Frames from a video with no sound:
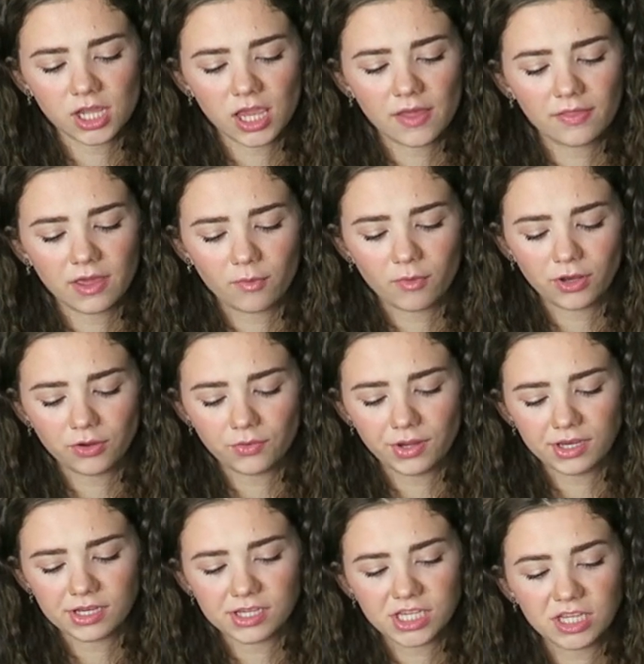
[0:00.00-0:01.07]
and then when you
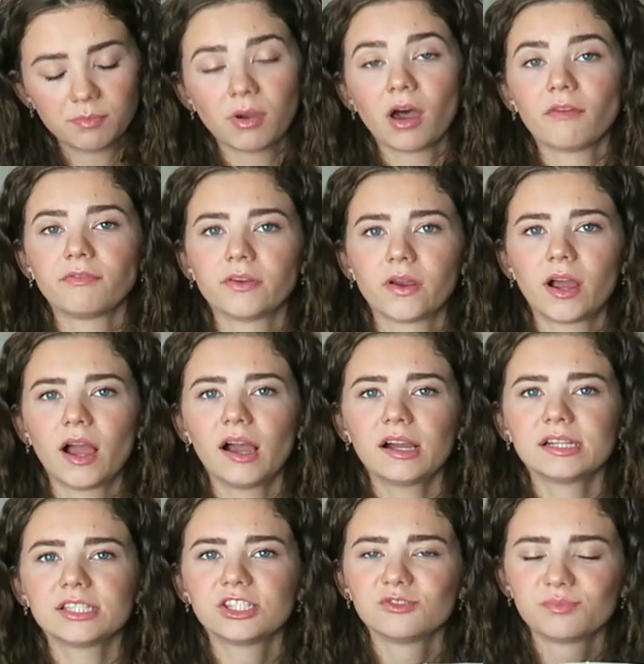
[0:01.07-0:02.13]
need to depuff your eyes,